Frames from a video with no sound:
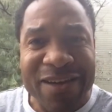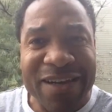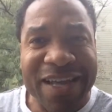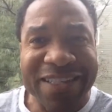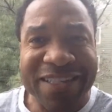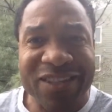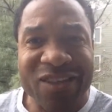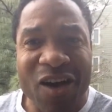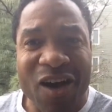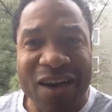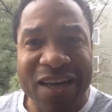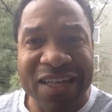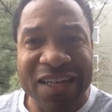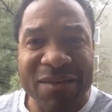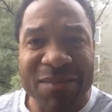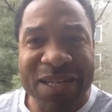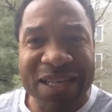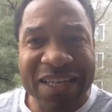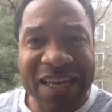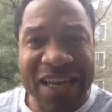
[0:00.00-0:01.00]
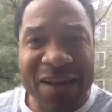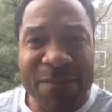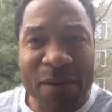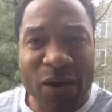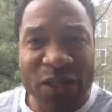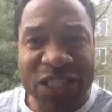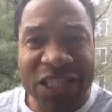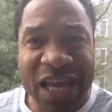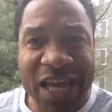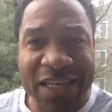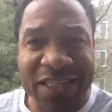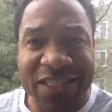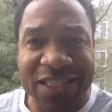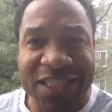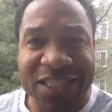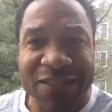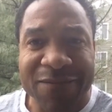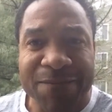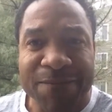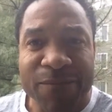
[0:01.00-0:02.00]
Let's talk a little bit again about
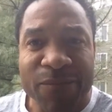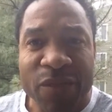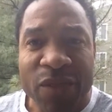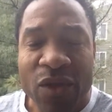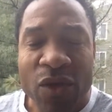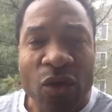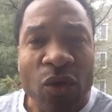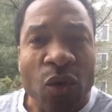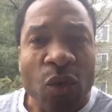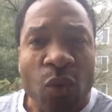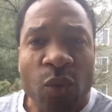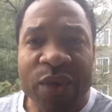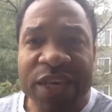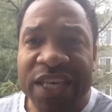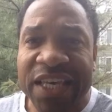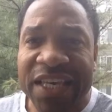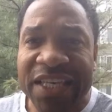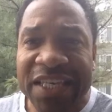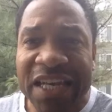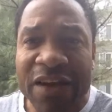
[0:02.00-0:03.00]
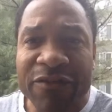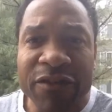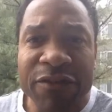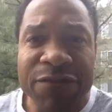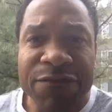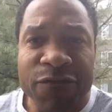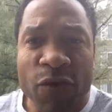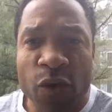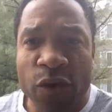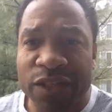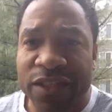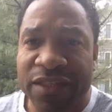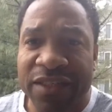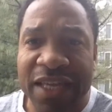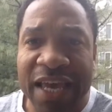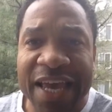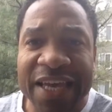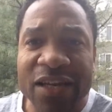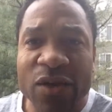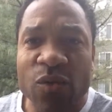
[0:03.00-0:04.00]
change. We can never
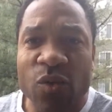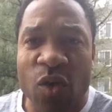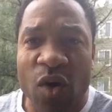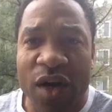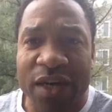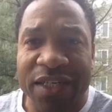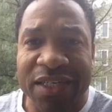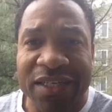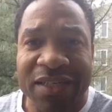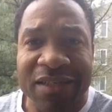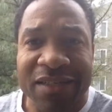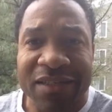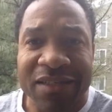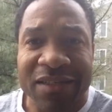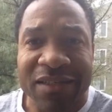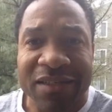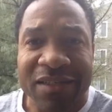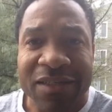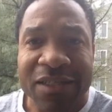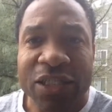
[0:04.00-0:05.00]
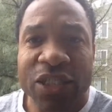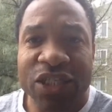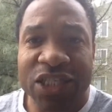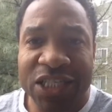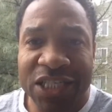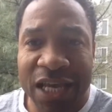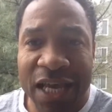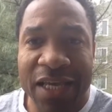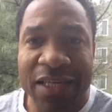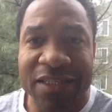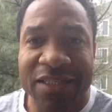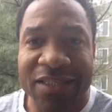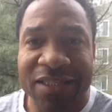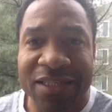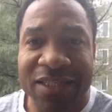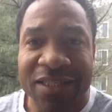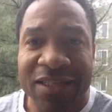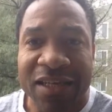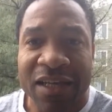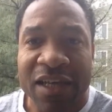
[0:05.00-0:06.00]
force anyone to
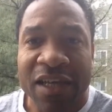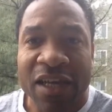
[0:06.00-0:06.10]
change.